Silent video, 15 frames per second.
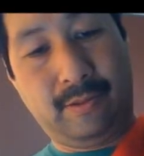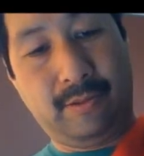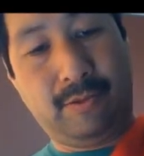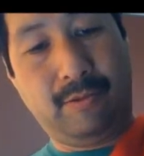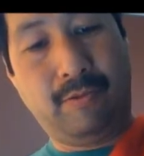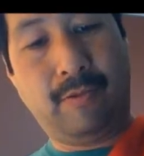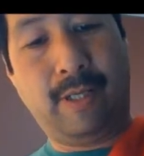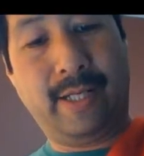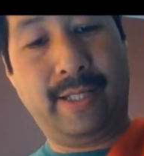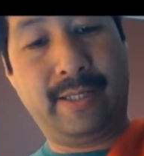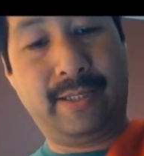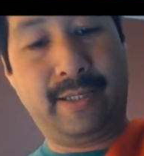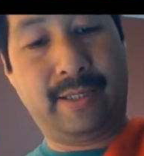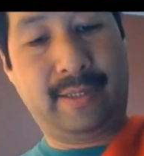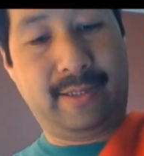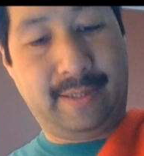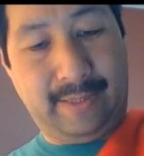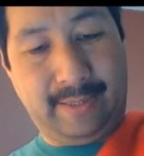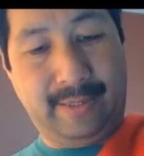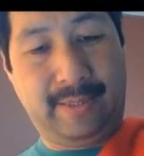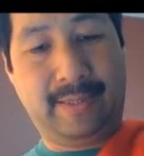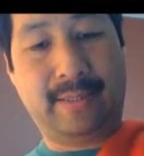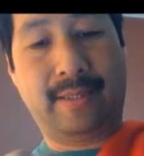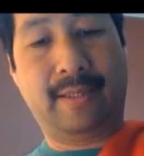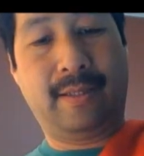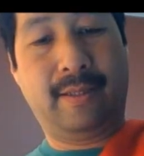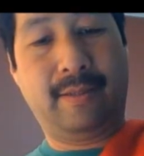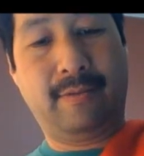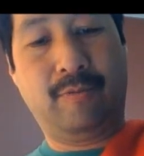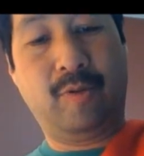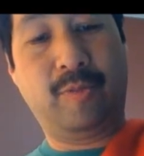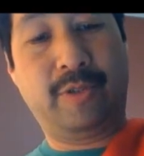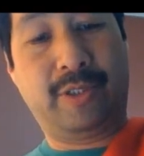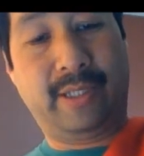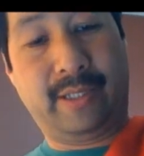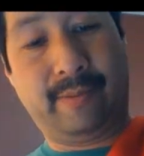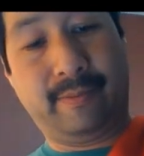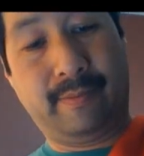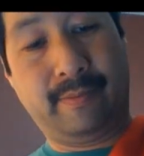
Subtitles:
twice, one more time.